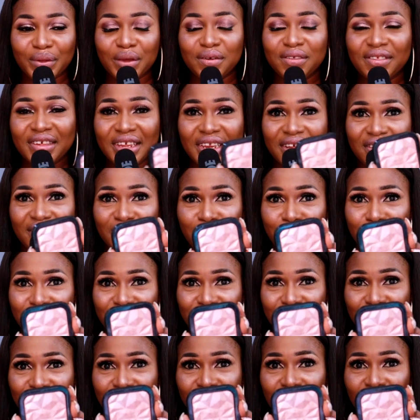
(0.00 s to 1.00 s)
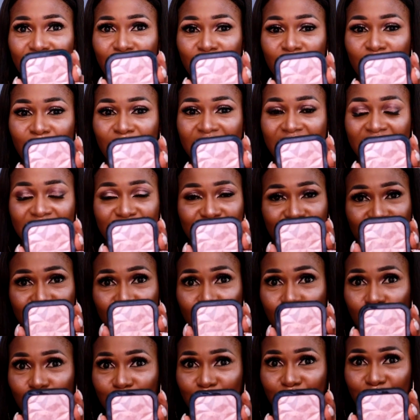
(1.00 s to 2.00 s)
you see, this particular one, as
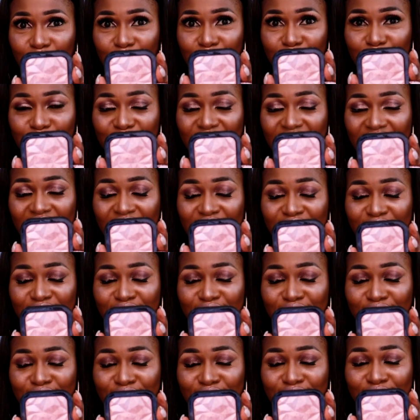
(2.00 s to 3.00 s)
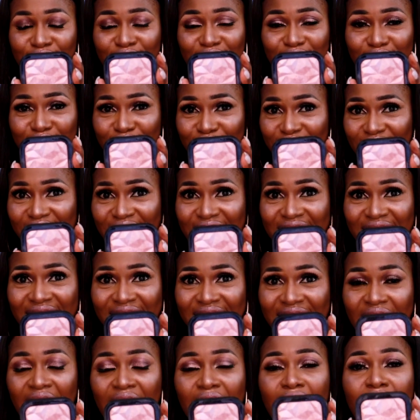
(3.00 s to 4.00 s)
gorgeous as it
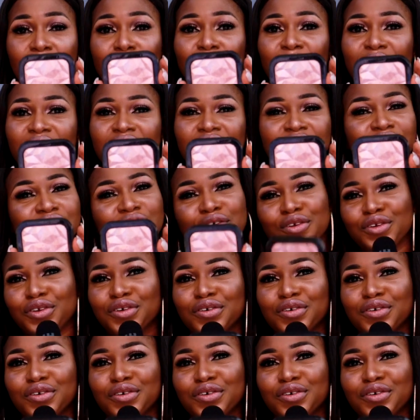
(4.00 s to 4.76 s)
is, I bought it for